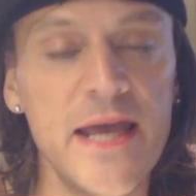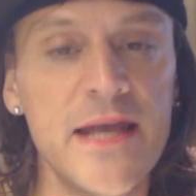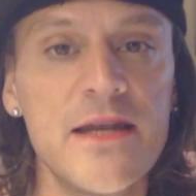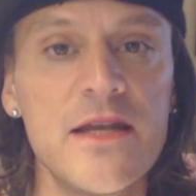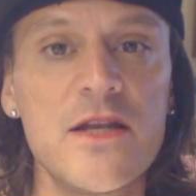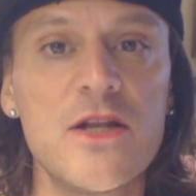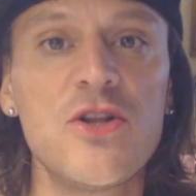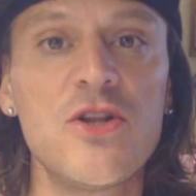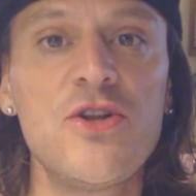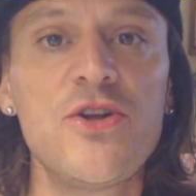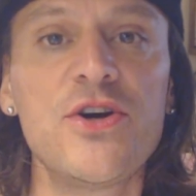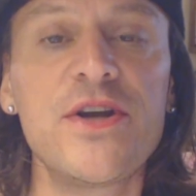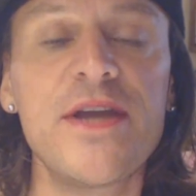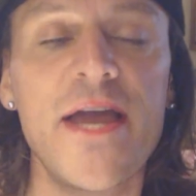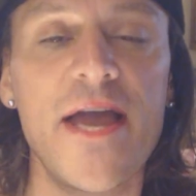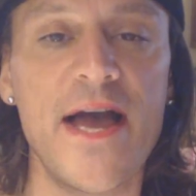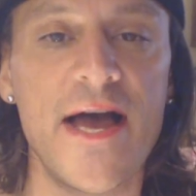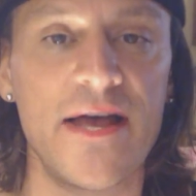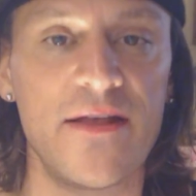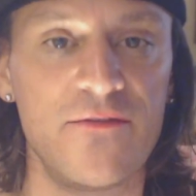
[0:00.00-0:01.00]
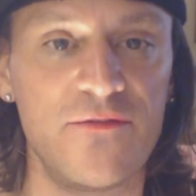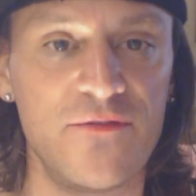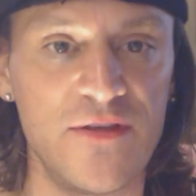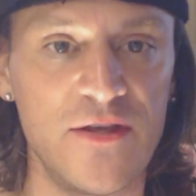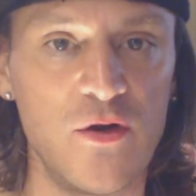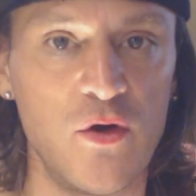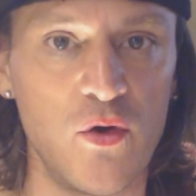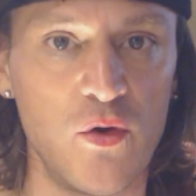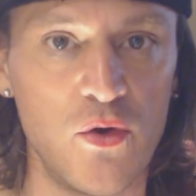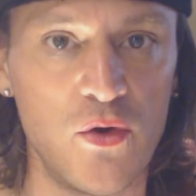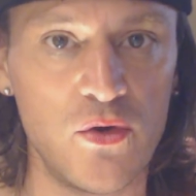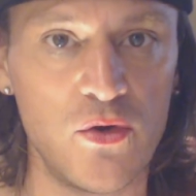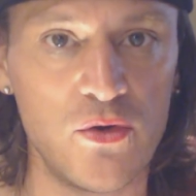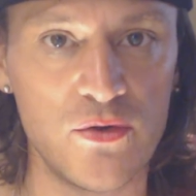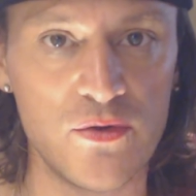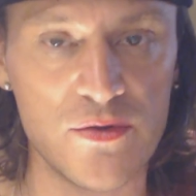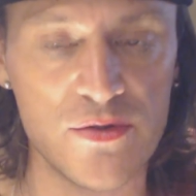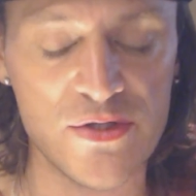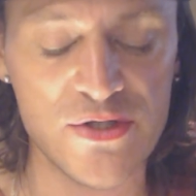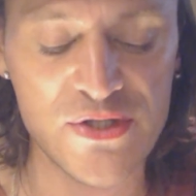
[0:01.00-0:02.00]
and look at the
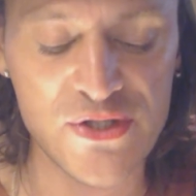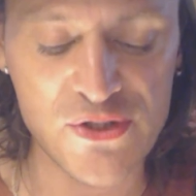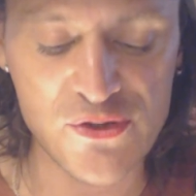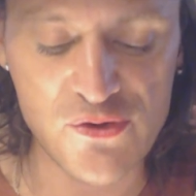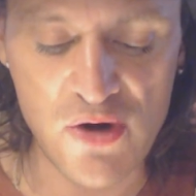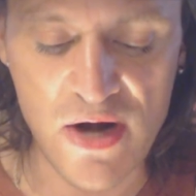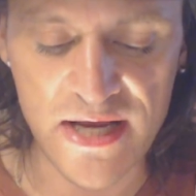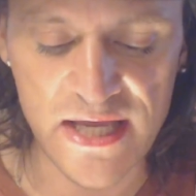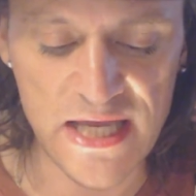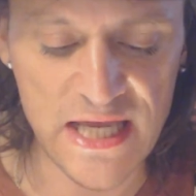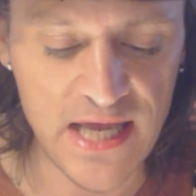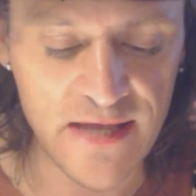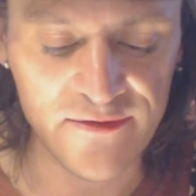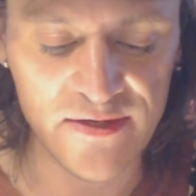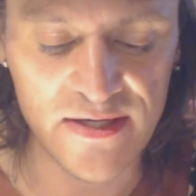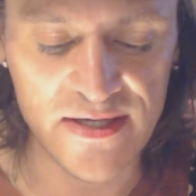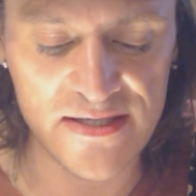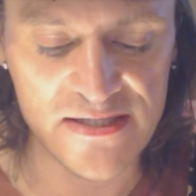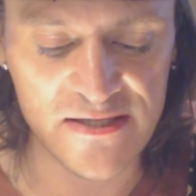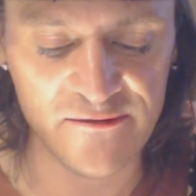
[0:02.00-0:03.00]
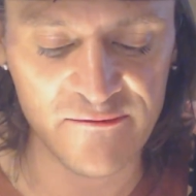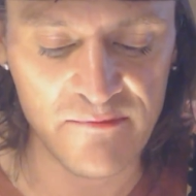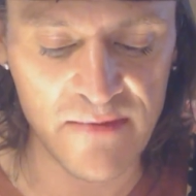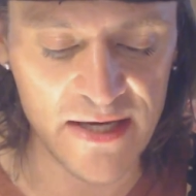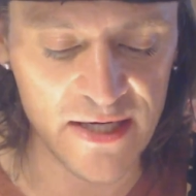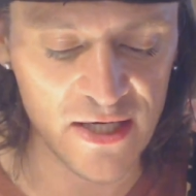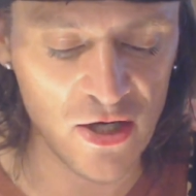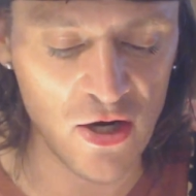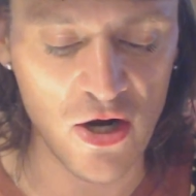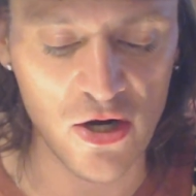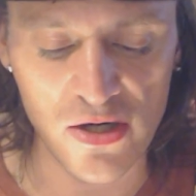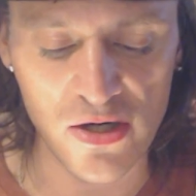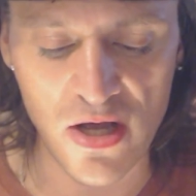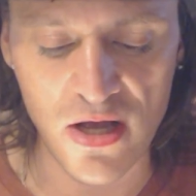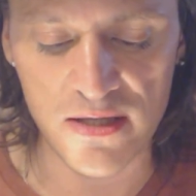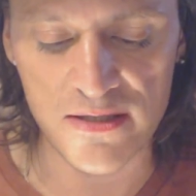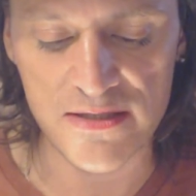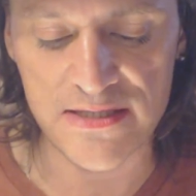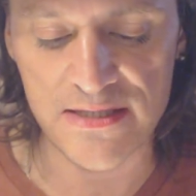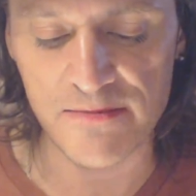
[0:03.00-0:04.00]
whole striking evidence of money
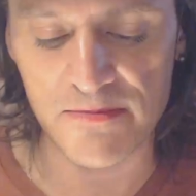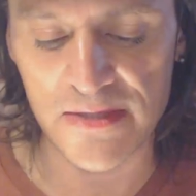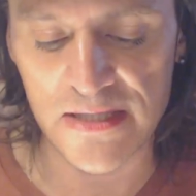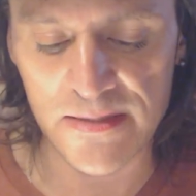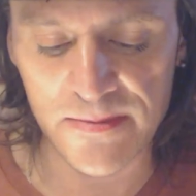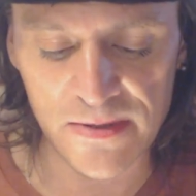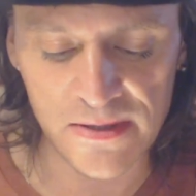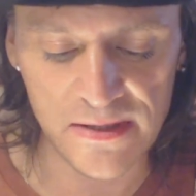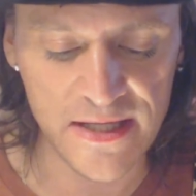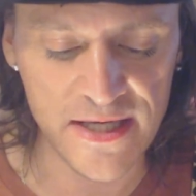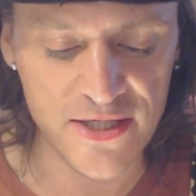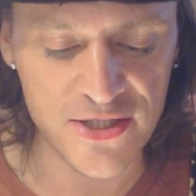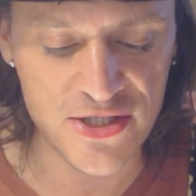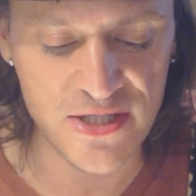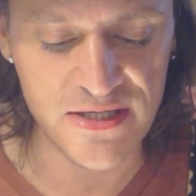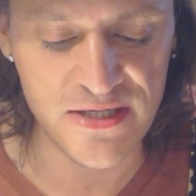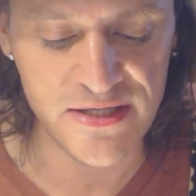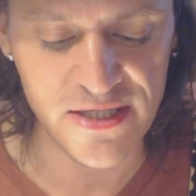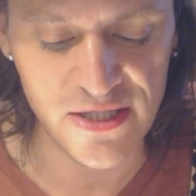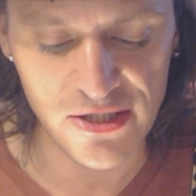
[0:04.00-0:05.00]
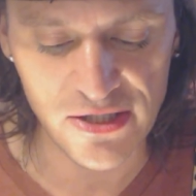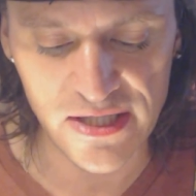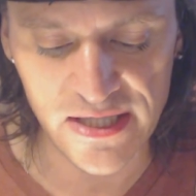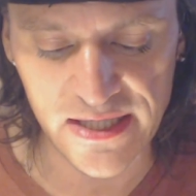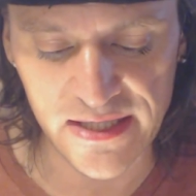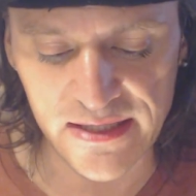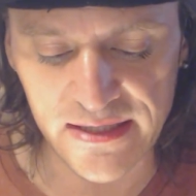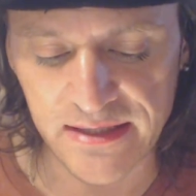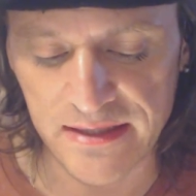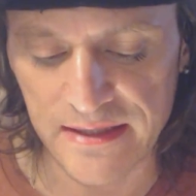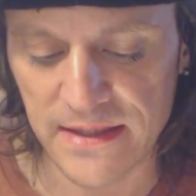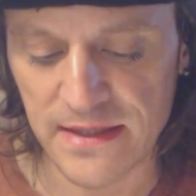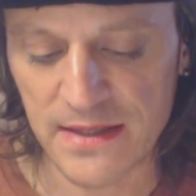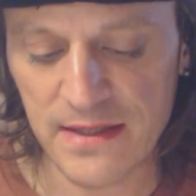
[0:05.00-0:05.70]
hard-ons and manipulation theory.